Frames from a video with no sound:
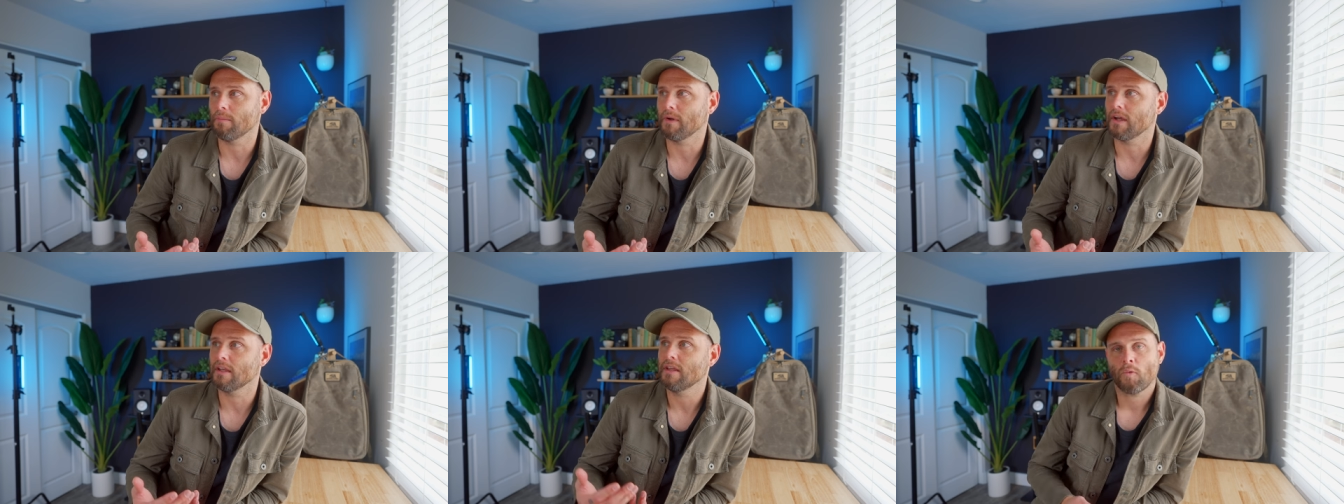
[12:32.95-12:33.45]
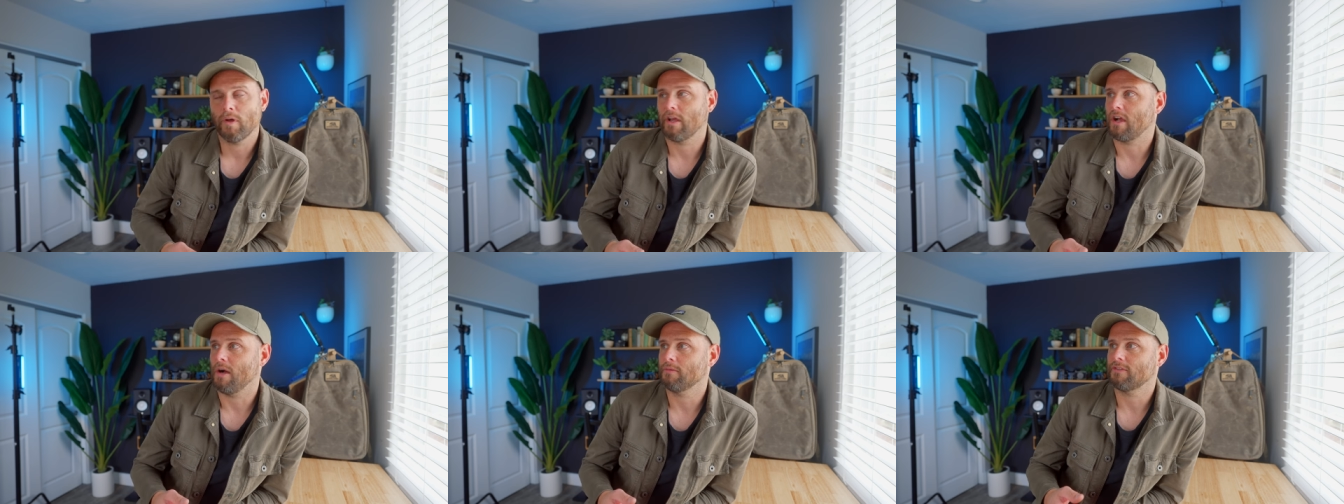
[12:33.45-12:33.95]
but when it
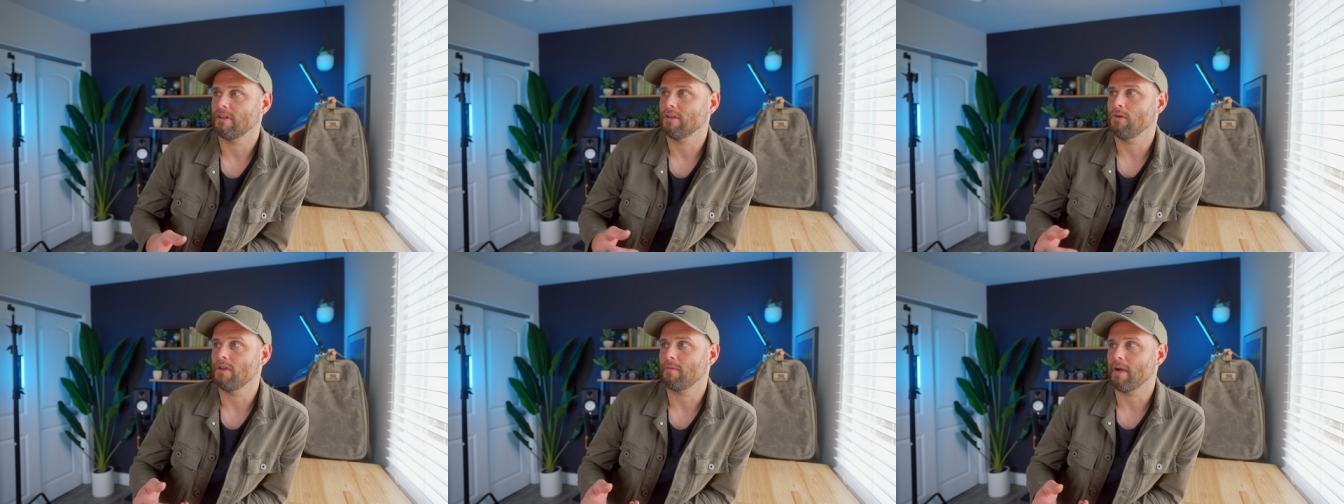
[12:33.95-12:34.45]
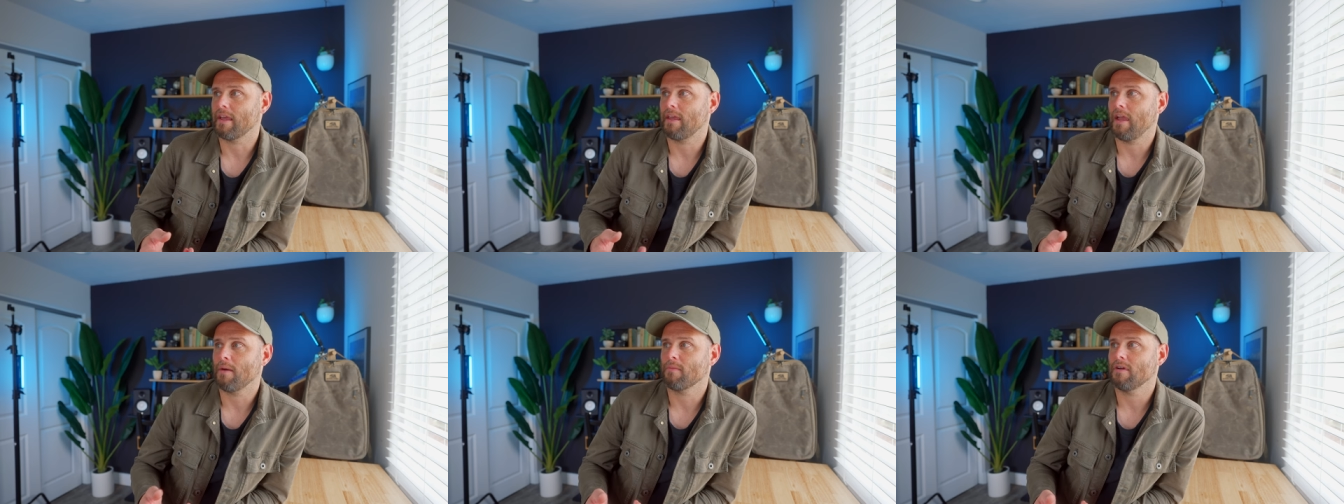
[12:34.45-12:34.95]
comes to loading my
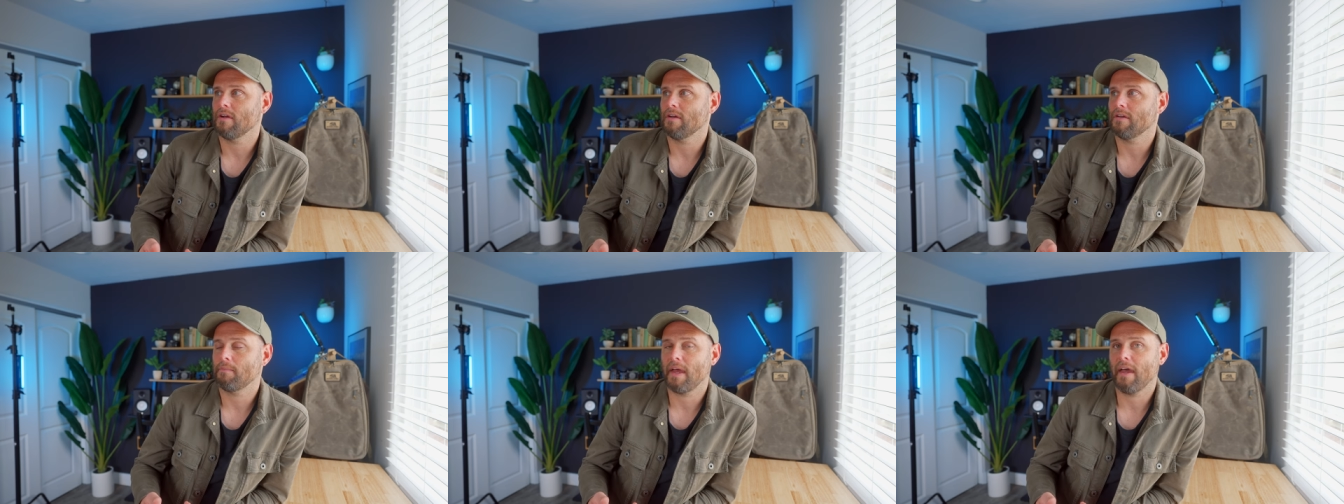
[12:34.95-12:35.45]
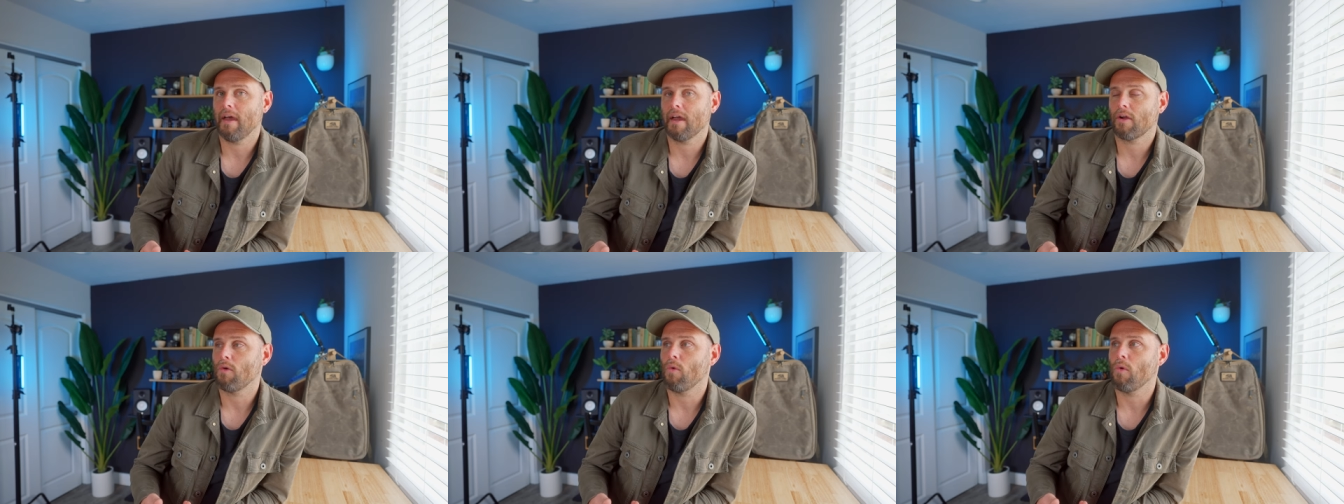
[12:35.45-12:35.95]
camera
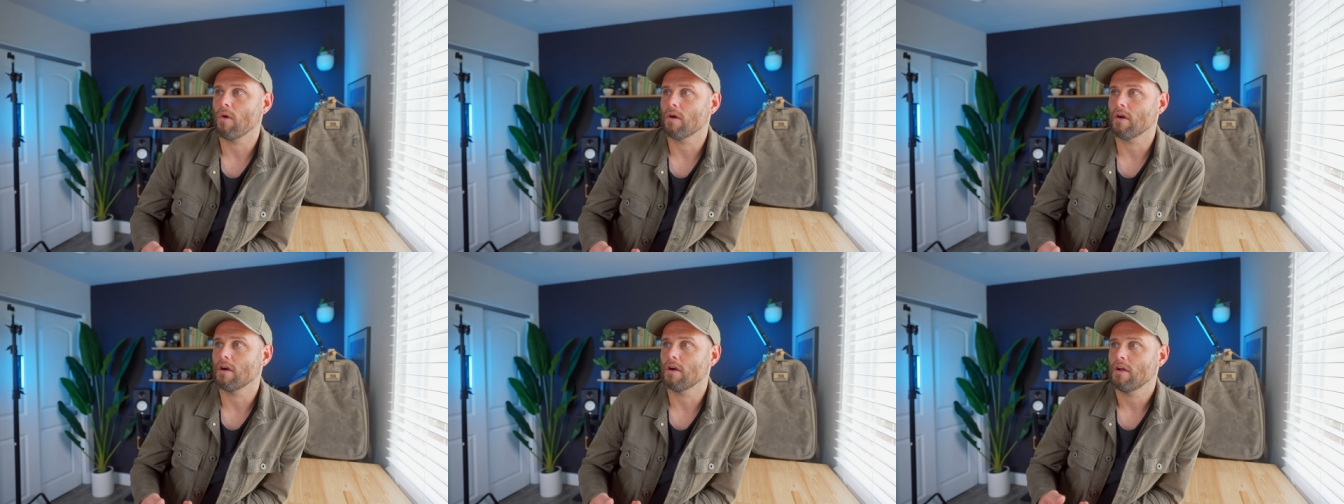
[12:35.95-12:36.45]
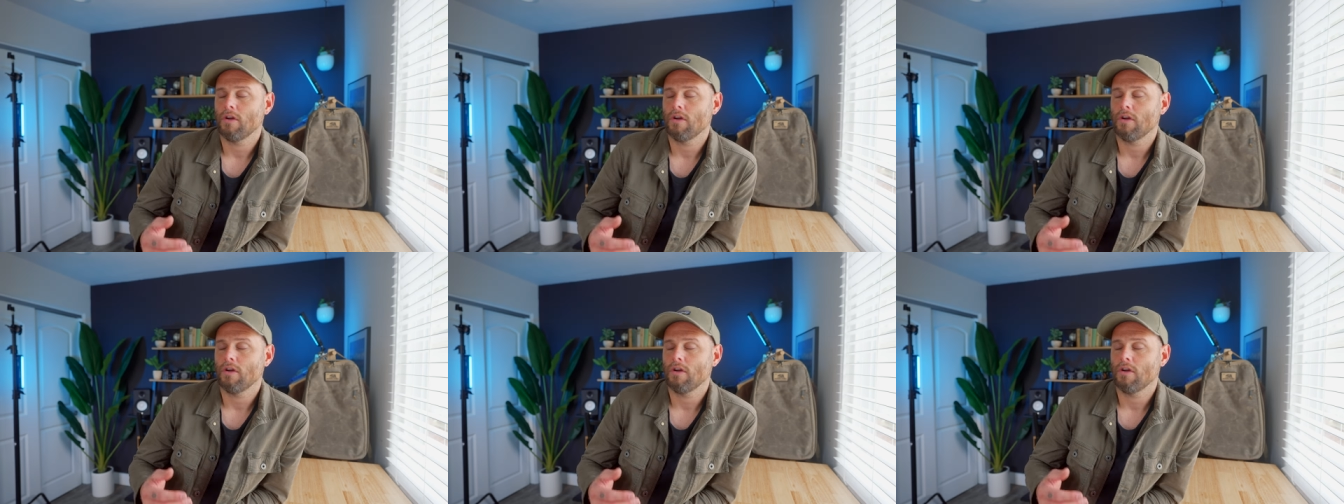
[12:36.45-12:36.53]
bag or